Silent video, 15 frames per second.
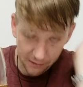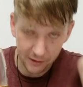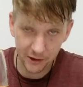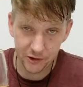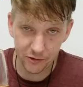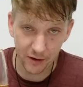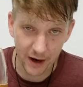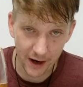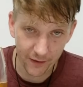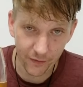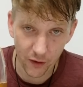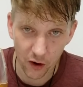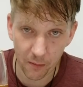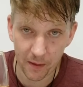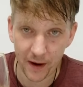to drive
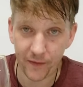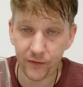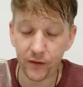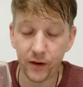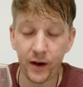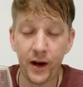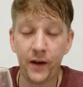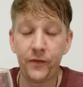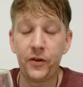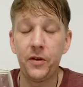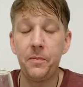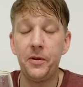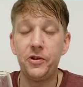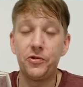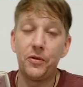home after
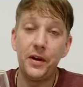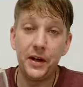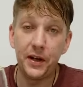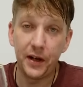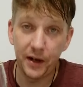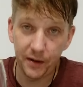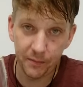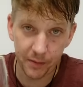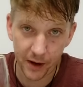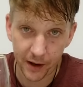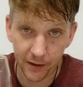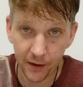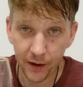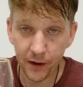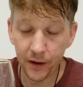you've been drinking,
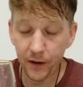but